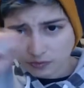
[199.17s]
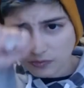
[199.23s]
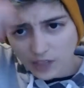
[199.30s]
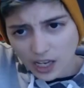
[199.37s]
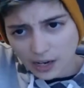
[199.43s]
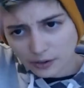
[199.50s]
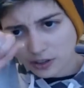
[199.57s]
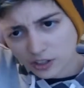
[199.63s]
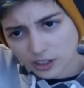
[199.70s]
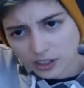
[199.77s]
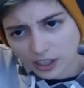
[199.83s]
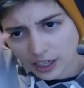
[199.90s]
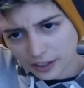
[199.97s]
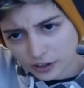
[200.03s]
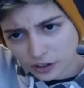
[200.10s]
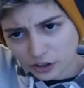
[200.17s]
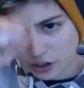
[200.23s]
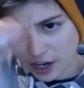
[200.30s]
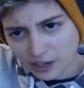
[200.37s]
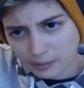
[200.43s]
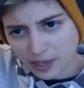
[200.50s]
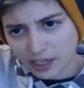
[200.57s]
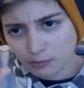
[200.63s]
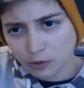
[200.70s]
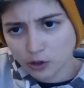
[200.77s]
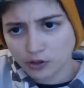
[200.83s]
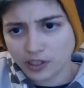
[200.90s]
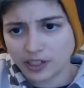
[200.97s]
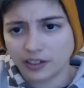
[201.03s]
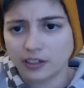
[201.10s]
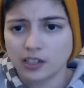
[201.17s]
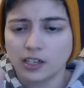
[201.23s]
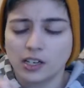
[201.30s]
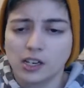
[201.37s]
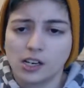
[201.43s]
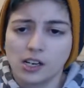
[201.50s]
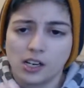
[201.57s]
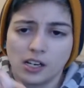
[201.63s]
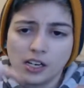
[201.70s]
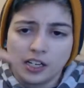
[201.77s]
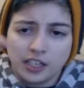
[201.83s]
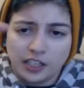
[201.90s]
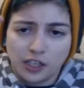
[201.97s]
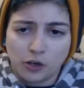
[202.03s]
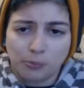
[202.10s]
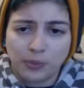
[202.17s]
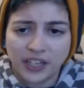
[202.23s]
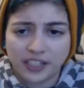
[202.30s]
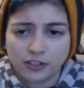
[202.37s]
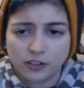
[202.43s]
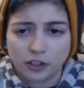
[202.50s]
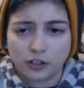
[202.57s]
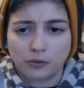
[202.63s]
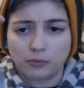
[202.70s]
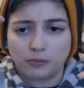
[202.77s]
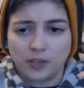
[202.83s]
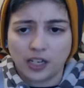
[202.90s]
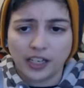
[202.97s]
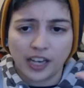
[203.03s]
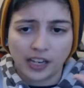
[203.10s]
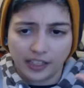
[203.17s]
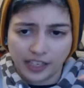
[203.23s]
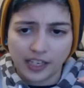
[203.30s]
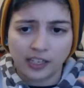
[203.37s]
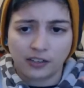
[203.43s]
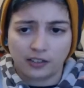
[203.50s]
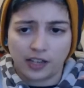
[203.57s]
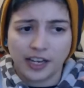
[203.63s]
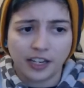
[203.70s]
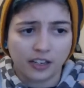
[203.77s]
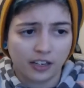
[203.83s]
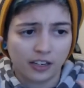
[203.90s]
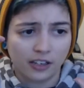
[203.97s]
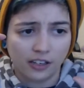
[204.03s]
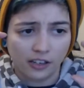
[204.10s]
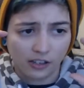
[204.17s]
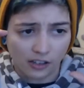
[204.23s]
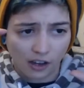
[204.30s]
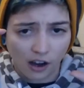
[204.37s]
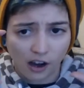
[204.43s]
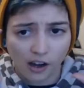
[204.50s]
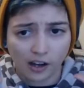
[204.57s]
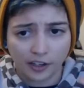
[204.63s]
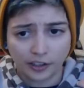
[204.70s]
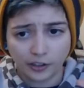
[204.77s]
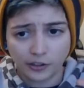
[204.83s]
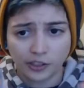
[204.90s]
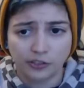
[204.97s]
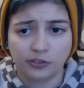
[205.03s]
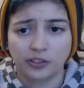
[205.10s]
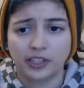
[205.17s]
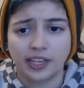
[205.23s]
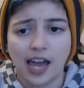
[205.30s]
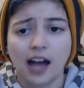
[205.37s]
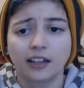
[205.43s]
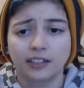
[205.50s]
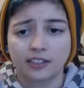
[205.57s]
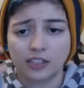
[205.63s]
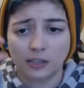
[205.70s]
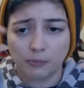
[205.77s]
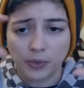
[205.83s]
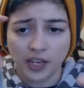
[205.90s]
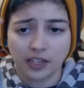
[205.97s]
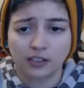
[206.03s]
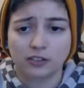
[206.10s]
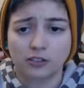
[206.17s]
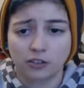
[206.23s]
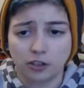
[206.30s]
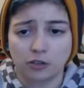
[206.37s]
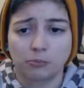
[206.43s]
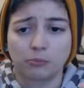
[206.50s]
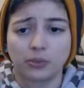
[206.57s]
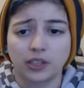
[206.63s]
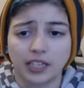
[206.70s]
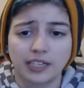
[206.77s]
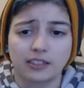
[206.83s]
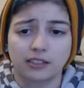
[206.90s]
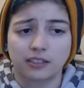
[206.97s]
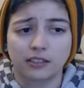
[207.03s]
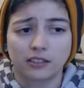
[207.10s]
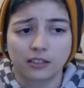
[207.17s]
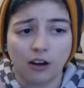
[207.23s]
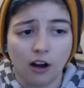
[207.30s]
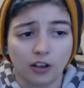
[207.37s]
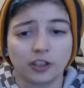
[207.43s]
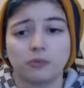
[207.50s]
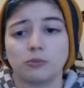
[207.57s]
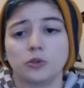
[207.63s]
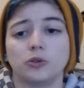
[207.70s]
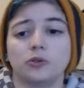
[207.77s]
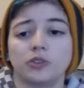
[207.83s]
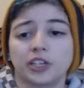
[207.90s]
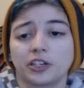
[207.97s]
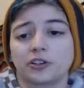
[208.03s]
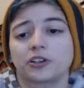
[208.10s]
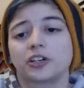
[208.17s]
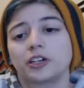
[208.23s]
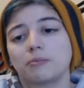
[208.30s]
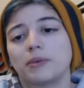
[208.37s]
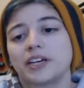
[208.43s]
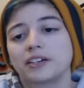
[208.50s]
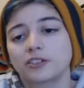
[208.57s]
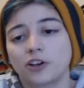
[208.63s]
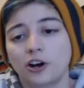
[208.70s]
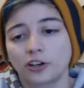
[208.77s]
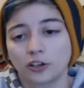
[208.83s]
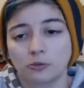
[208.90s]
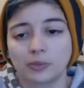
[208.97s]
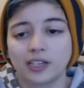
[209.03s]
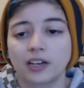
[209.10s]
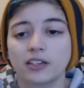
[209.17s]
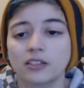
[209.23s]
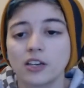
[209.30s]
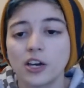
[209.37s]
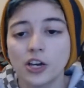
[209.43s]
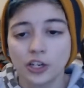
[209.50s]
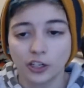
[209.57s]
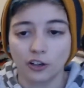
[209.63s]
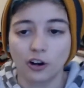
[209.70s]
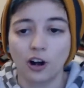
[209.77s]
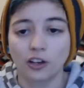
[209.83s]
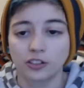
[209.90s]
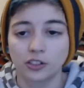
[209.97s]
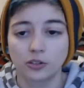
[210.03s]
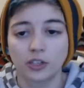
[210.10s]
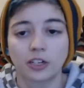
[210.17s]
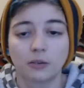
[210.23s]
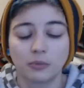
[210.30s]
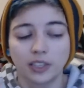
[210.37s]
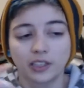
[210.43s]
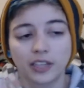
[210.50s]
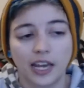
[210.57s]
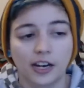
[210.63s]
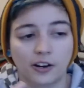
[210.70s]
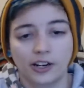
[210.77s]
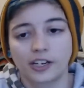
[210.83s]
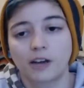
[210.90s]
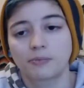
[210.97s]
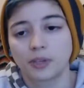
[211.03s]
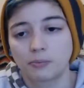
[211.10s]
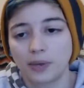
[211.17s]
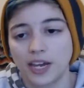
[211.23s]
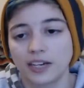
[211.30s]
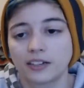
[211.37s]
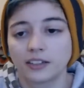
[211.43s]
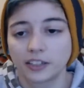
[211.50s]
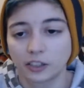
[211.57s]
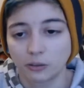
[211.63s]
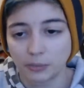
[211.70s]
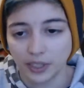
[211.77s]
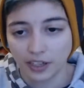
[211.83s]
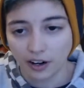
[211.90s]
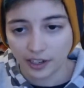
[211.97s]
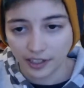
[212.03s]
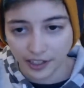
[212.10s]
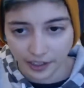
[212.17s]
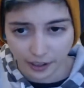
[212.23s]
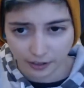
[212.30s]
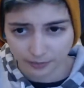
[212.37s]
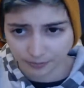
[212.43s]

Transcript: I was just trying to make a moon, and you know, pick certain, again, like you did for the galaxy, pick certain places on the moon that you're going to make darker, because you're also going to be layering up the paint a little bit on here.